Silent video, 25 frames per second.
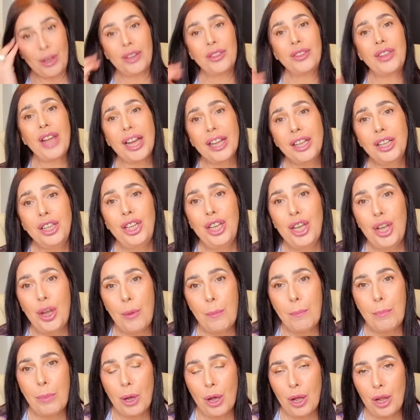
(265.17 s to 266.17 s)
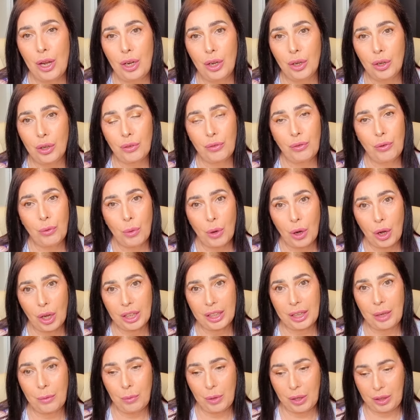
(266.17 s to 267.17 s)
thank you Berlook for
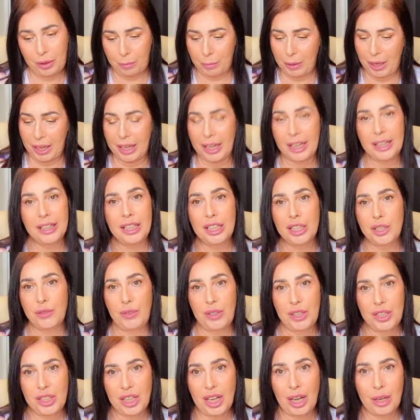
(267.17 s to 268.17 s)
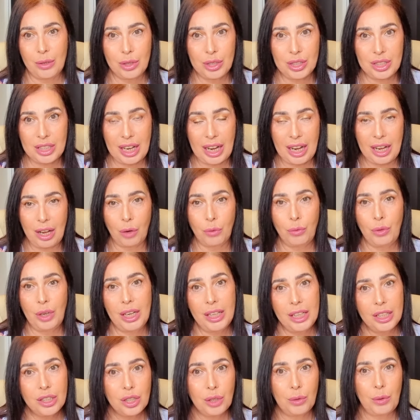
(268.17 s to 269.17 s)
working with me in this video today. I
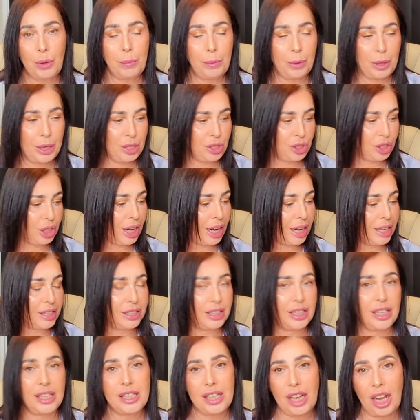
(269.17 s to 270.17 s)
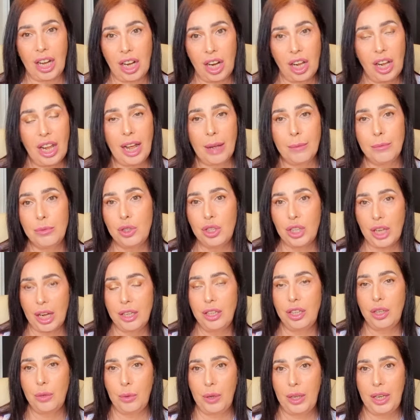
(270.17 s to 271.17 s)
really do appreciate it and I am
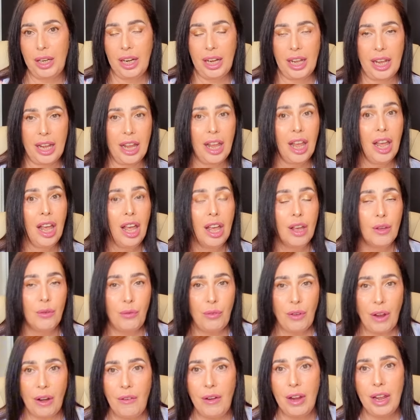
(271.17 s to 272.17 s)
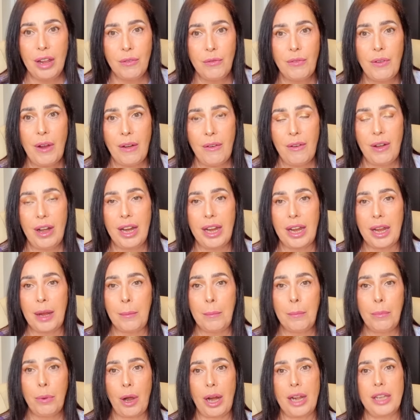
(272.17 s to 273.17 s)
genuinely very, very
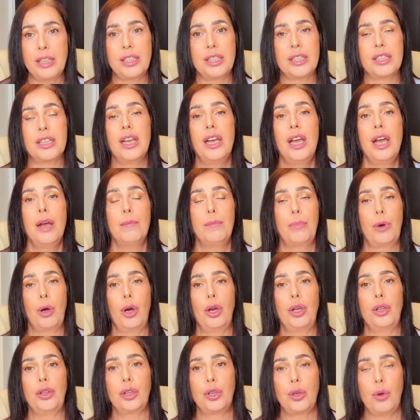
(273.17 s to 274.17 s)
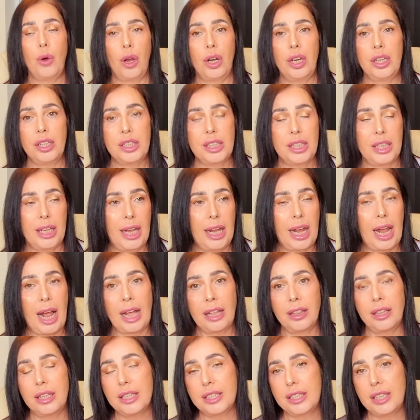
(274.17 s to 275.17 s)
impressed by the quality
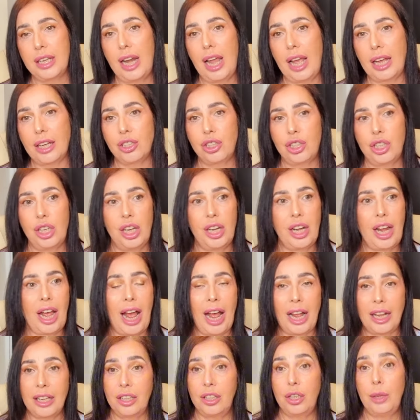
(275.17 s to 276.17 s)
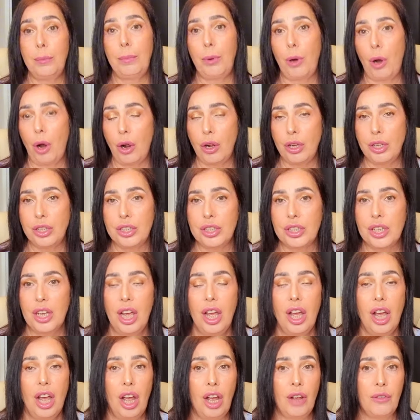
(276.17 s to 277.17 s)
and the selection and the price
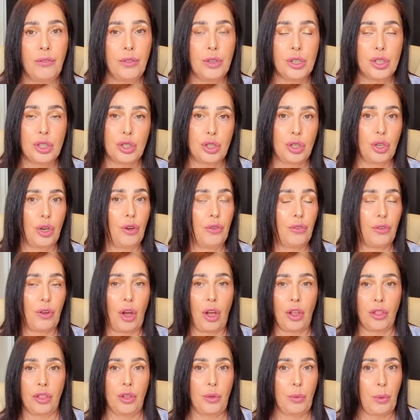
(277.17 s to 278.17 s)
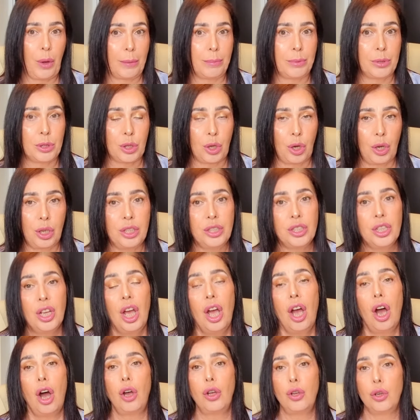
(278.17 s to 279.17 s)
of the stuff on the website.
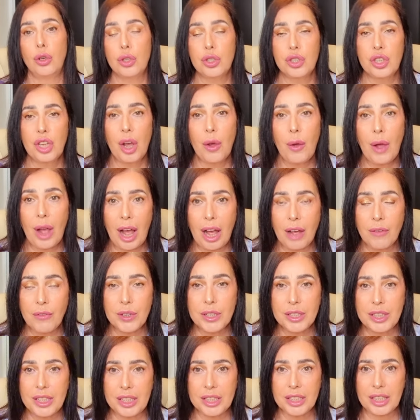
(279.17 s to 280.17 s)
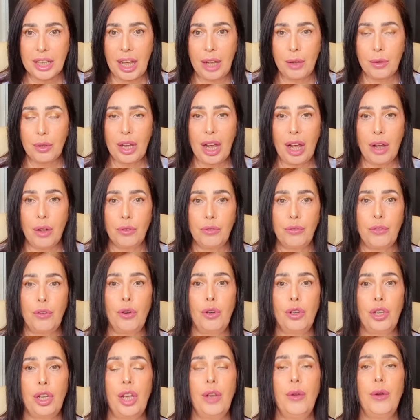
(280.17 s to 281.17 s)
I also have a discount code
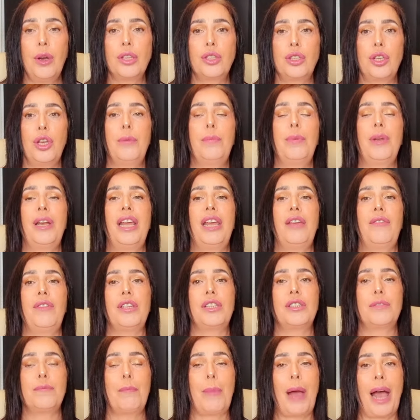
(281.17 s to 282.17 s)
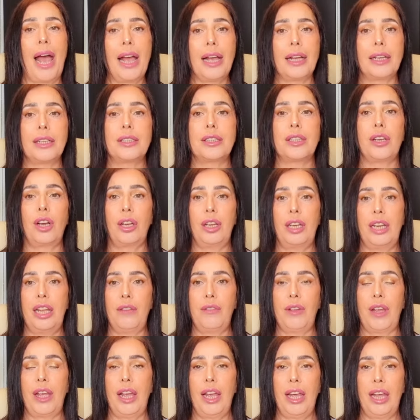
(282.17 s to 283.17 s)
for you. I do believe it's MAX. I'll
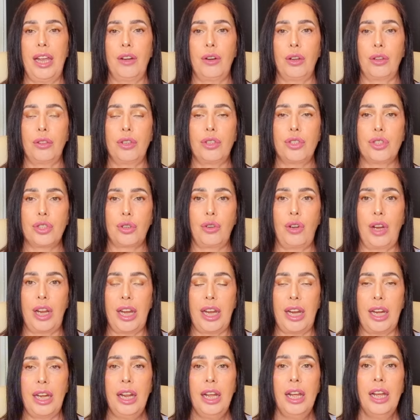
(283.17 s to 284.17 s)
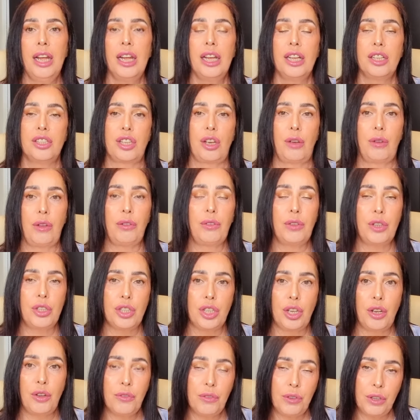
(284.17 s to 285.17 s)
leave it here on the screen. So if you
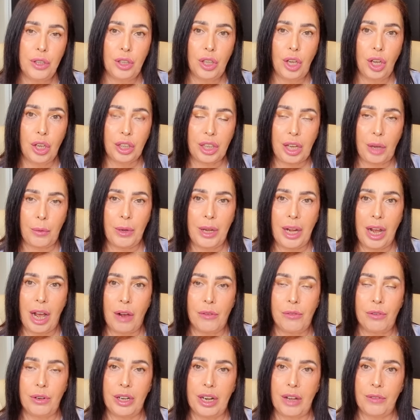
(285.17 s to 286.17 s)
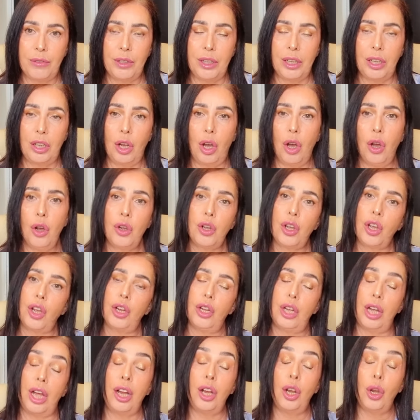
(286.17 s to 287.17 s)
do feel like going over and having a
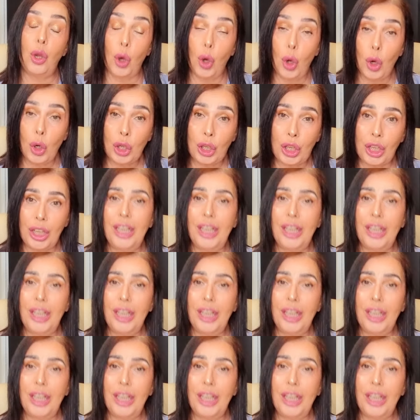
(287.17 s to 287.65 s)
look, a look,